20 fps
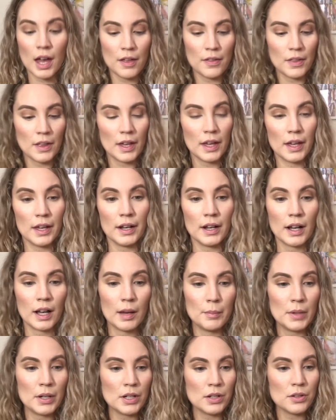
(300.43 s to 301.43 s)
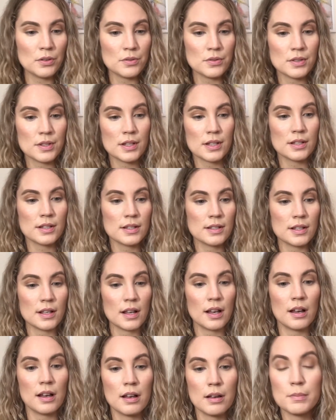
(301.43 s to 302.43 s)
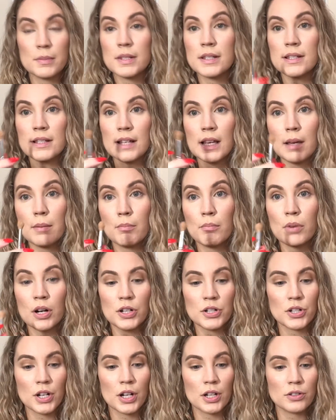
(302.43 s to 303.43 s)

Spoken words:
And then I'm gonna use this same brush,